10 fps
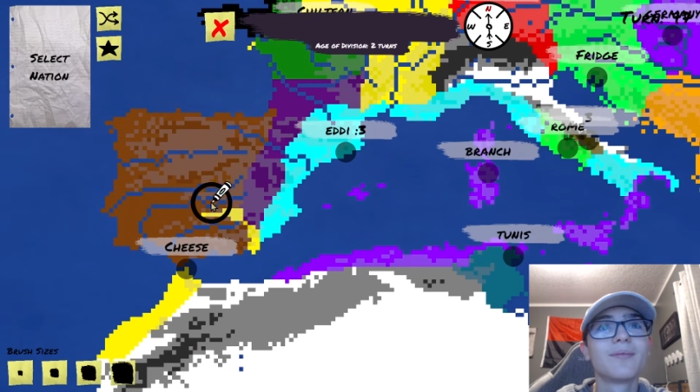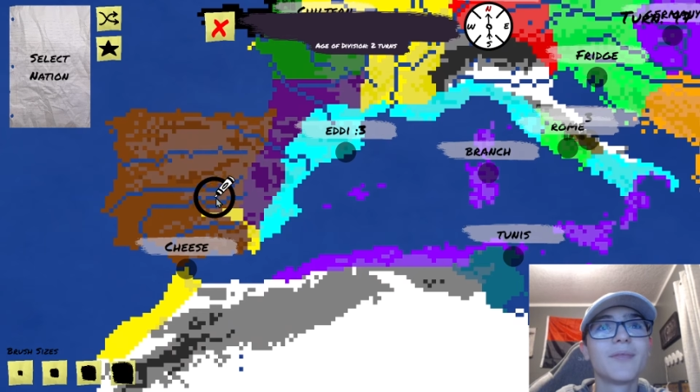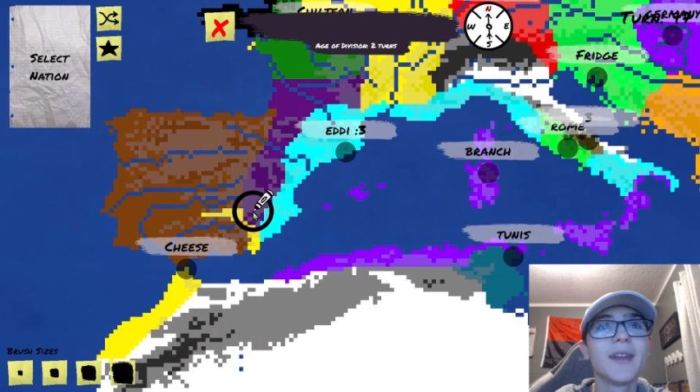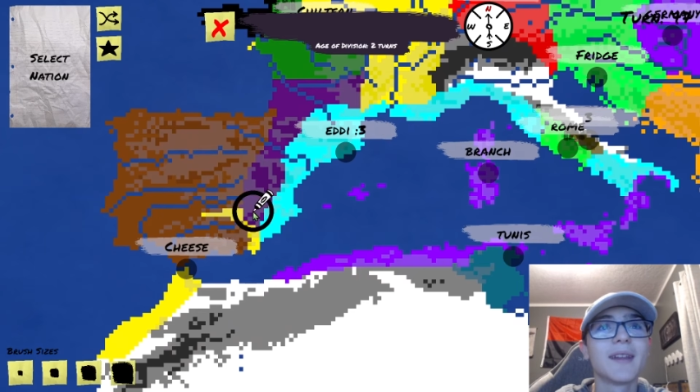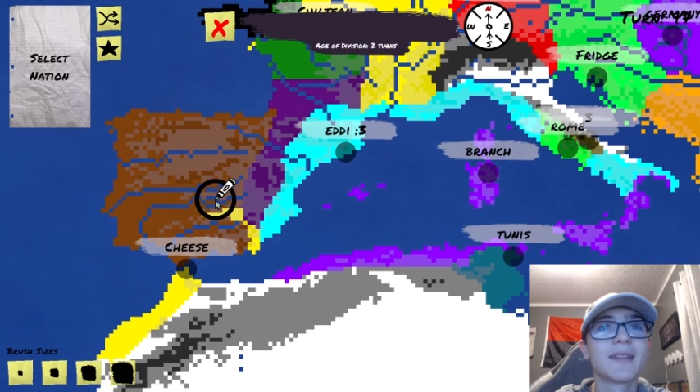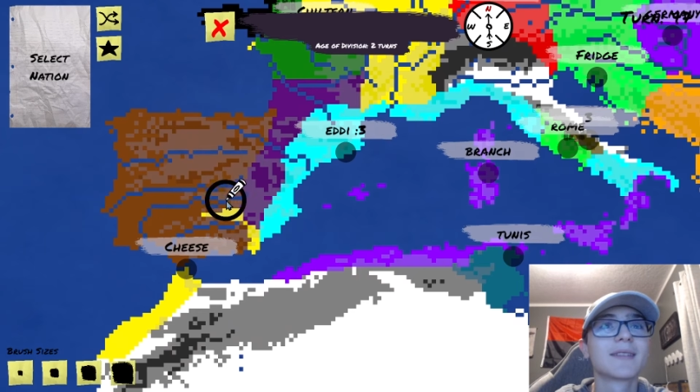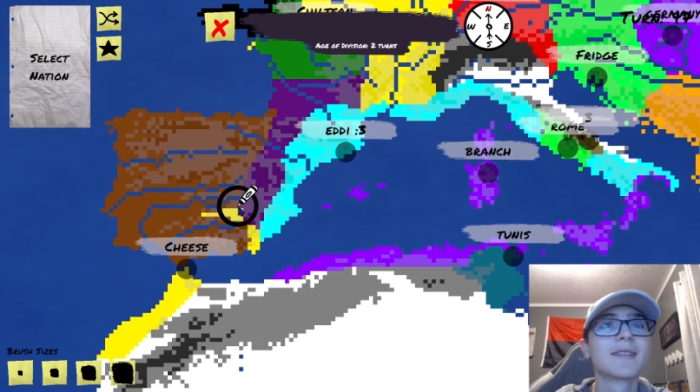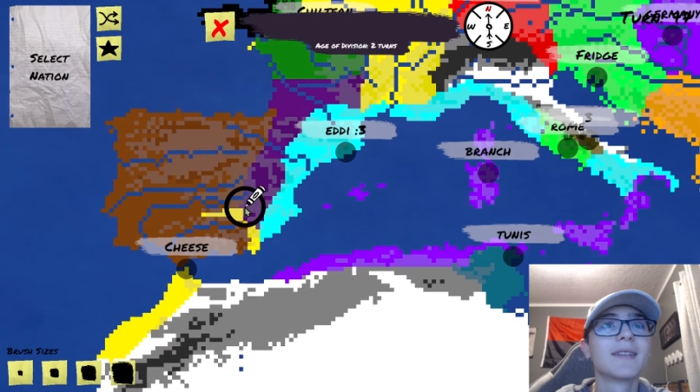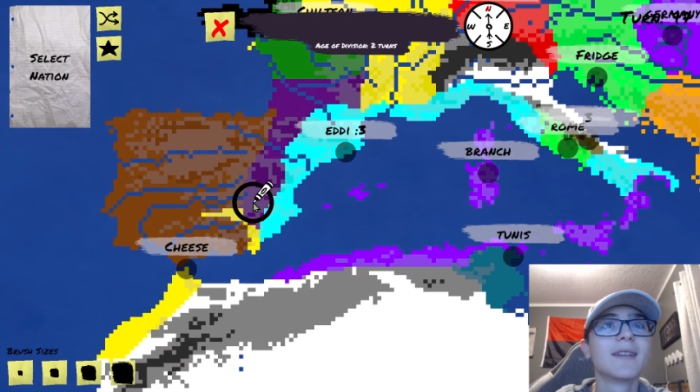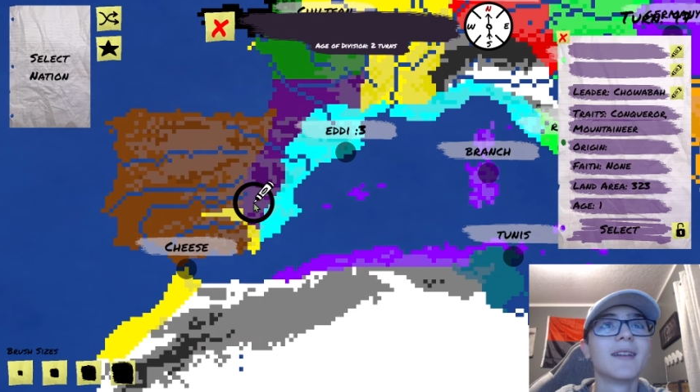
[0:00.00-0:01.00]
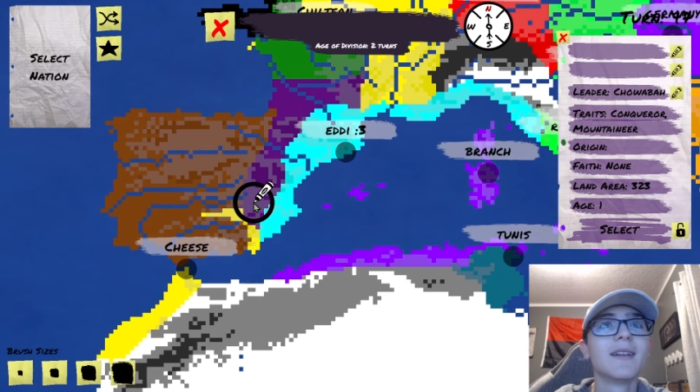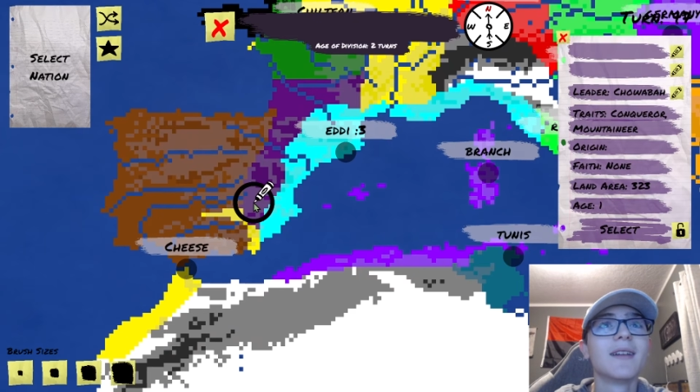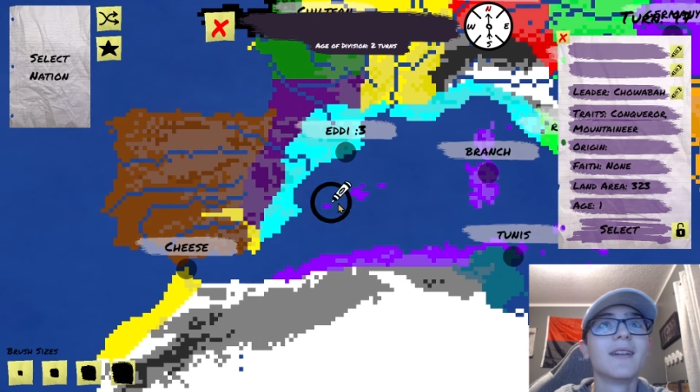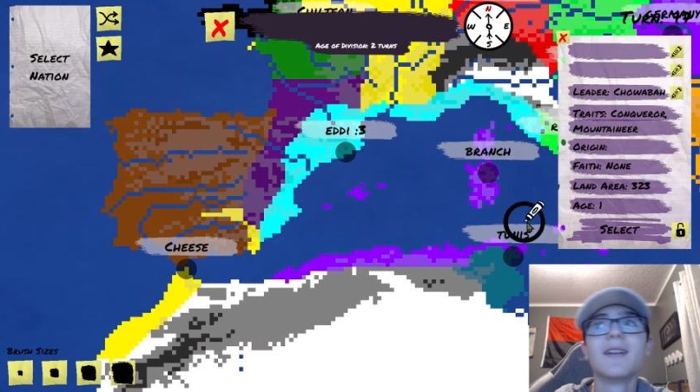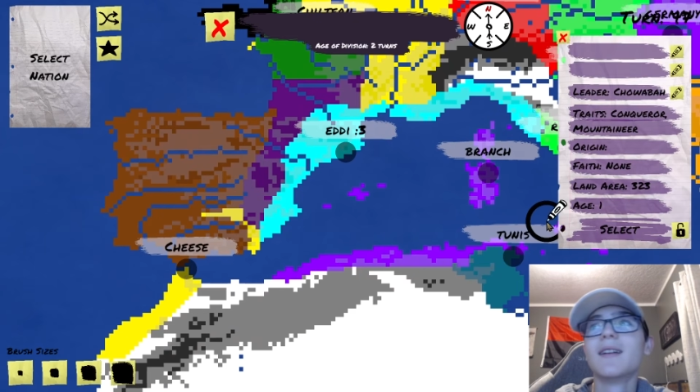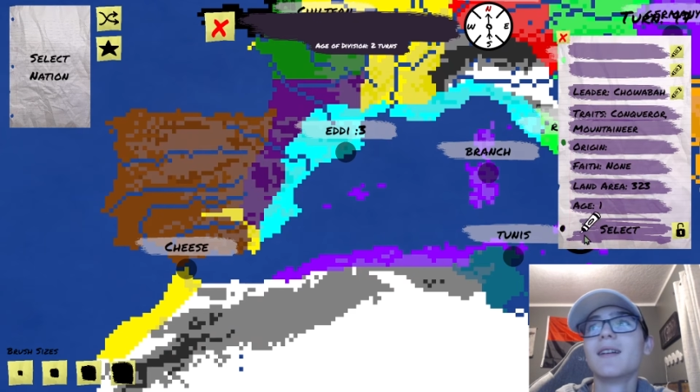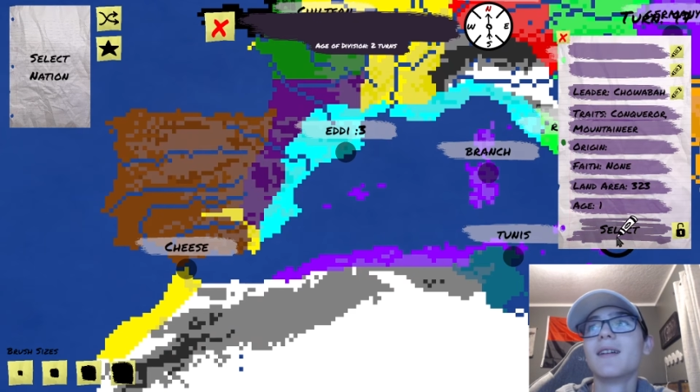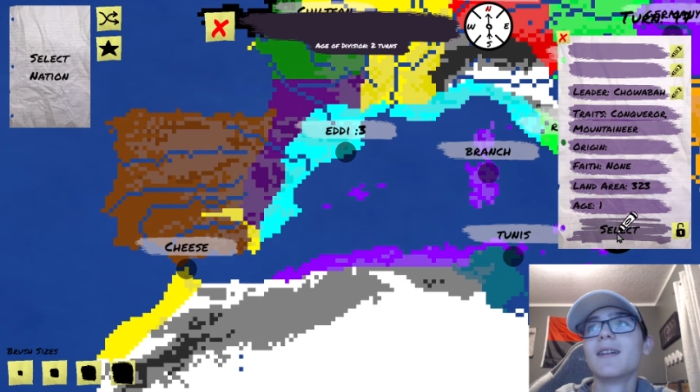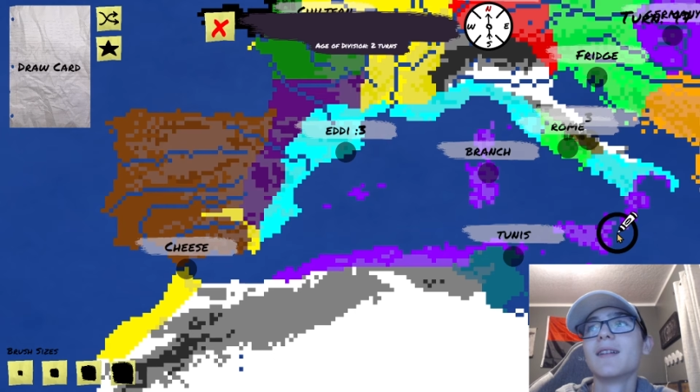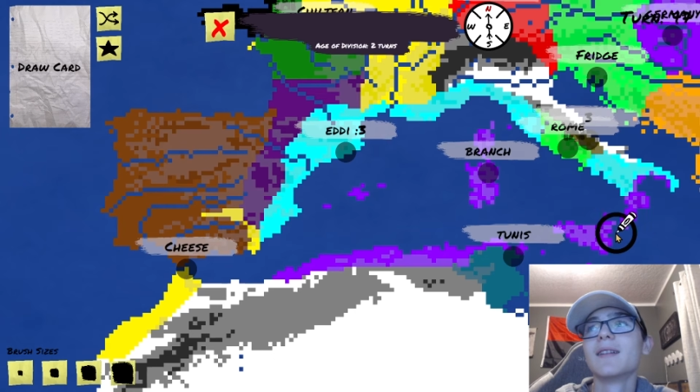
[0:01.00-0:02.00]
this.
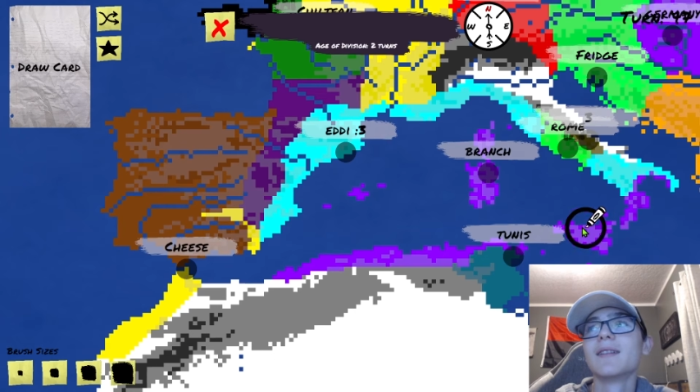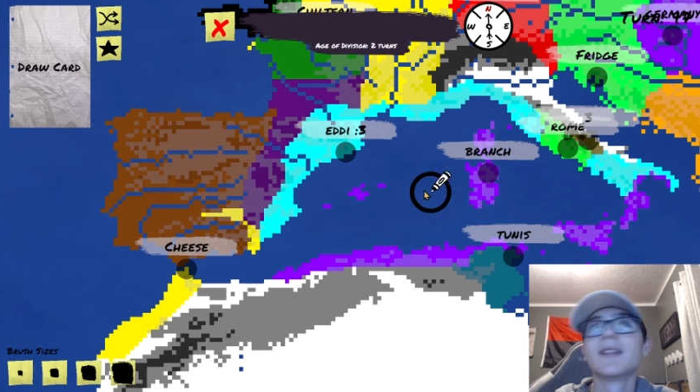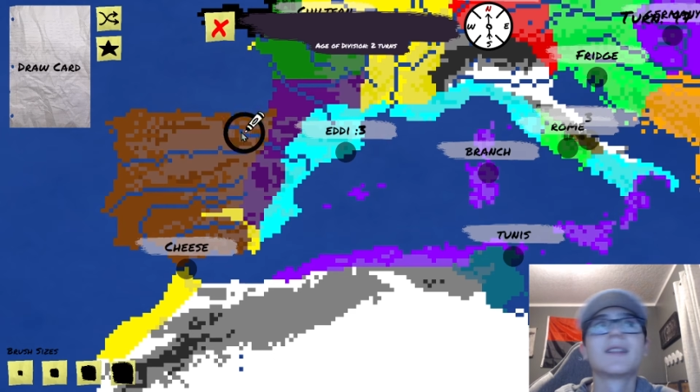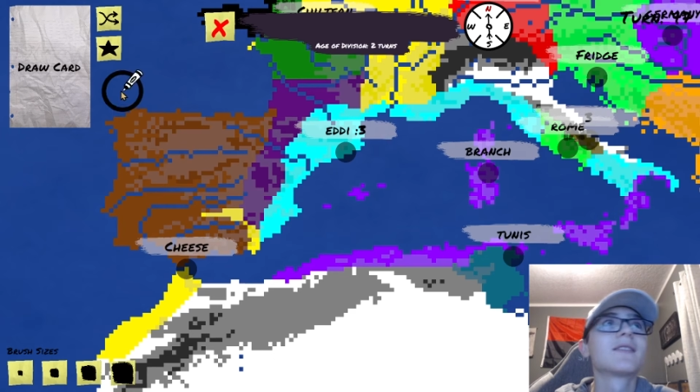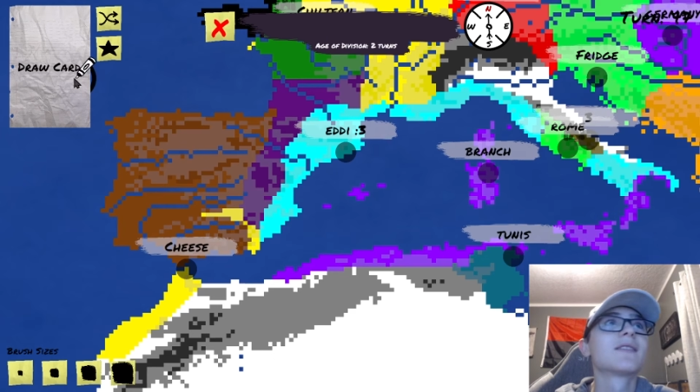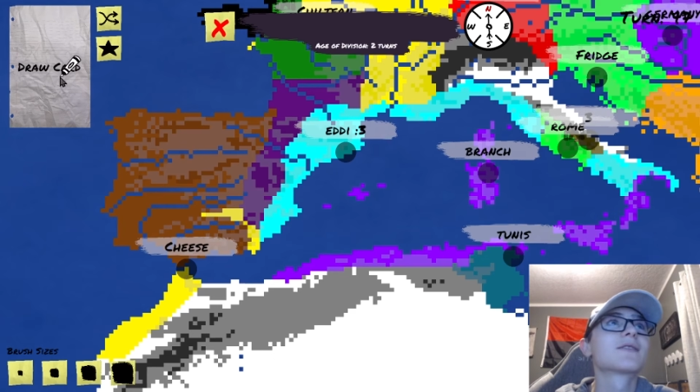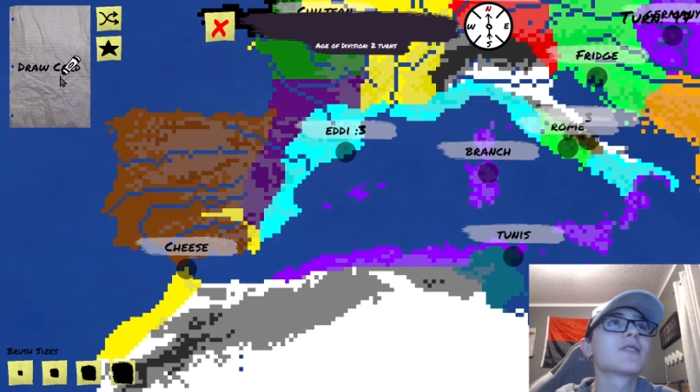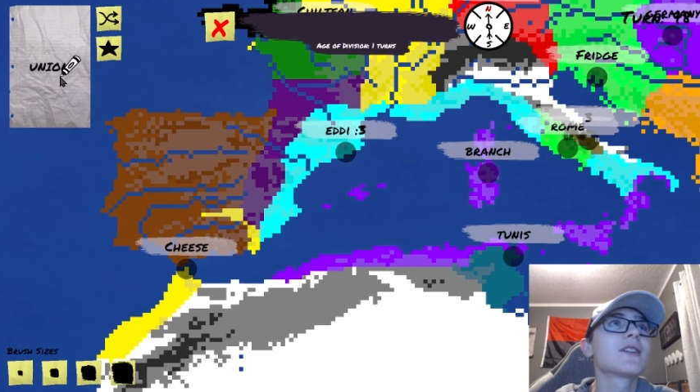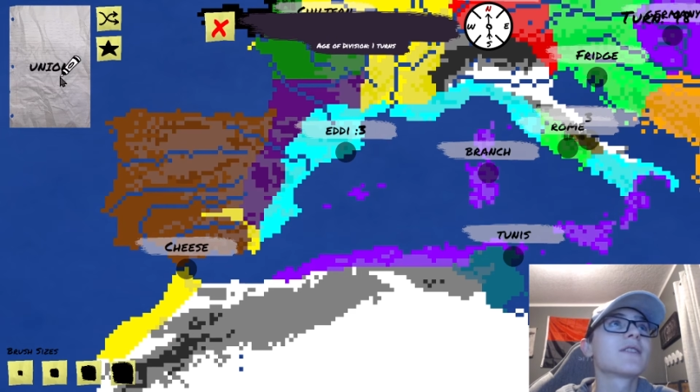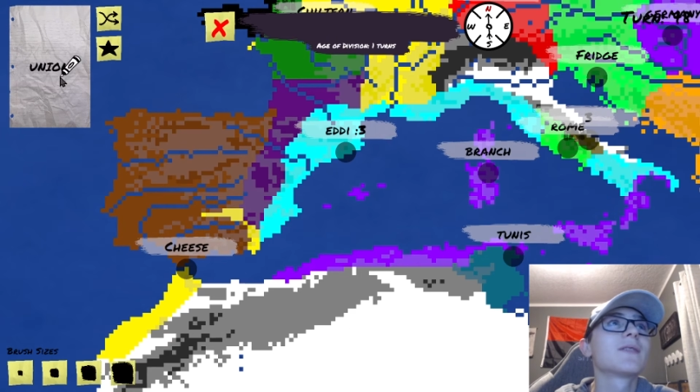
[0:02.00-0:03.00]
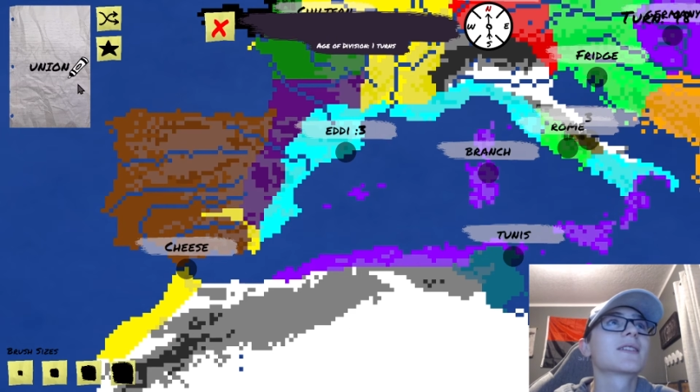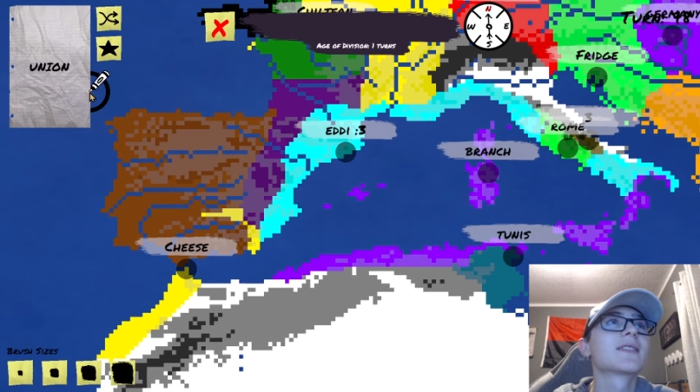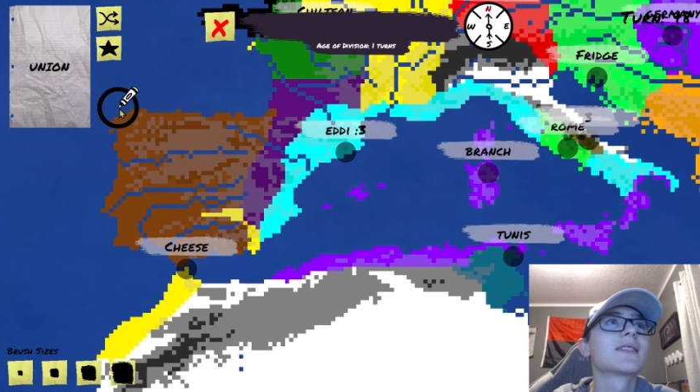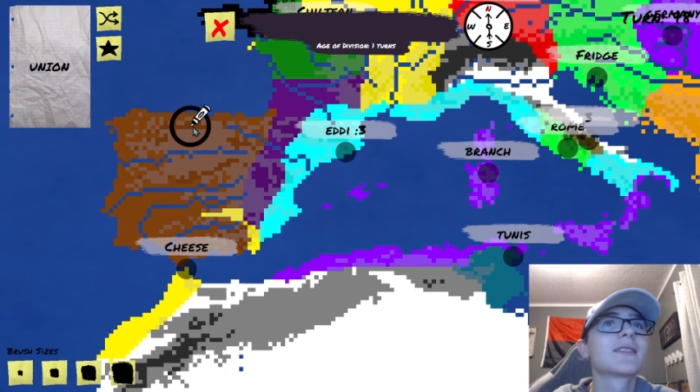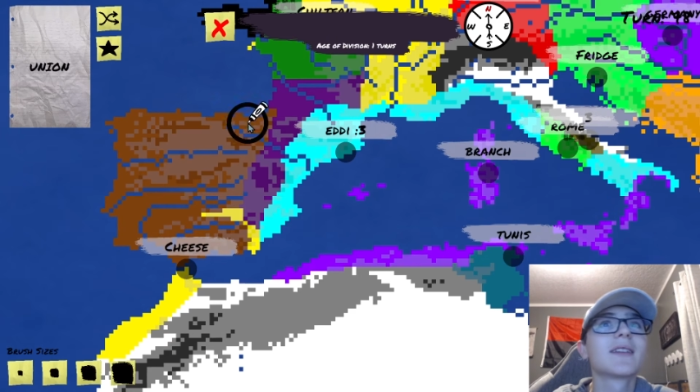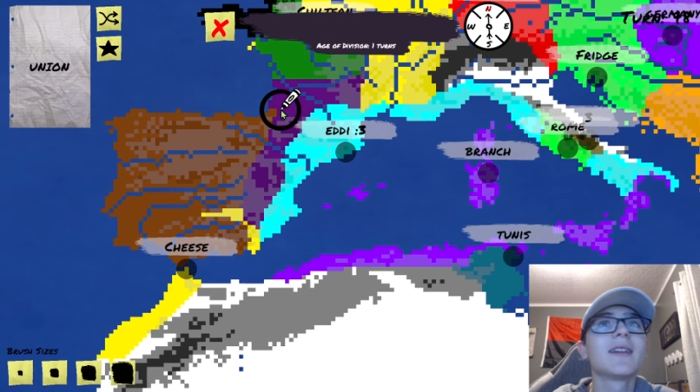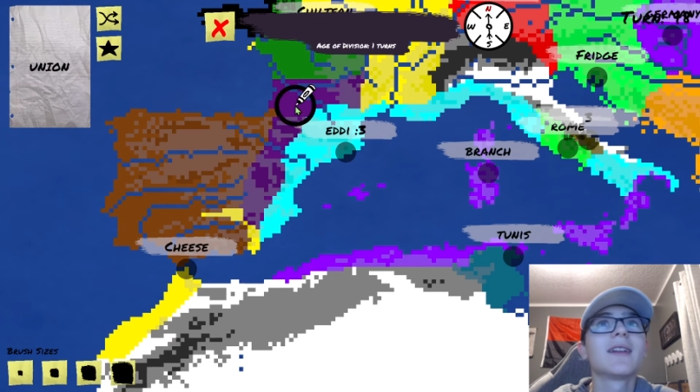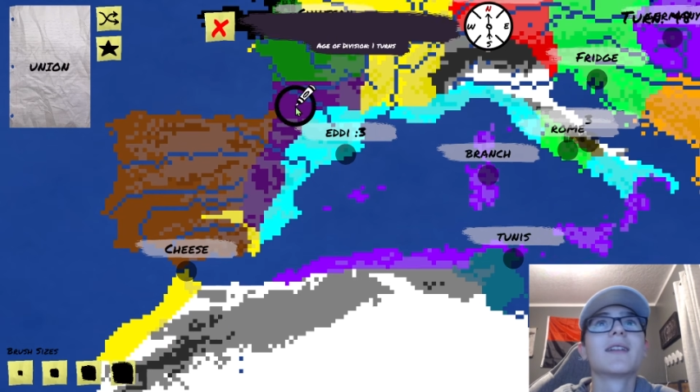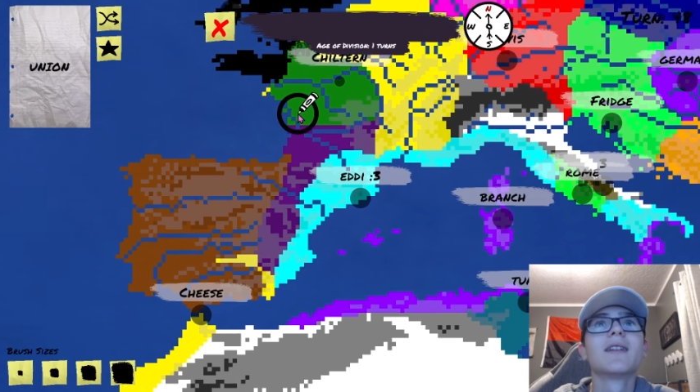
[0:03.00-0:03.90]
Let's try to fix this again.